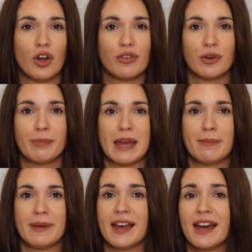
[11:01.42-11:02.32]
off for a
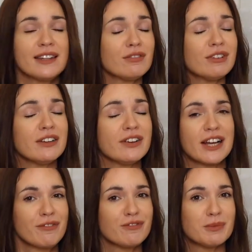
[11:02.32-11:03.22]
baby, and they're really, really
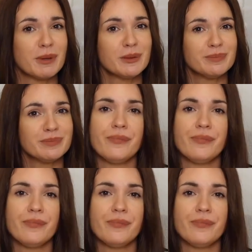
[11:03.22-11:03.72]
comfortable.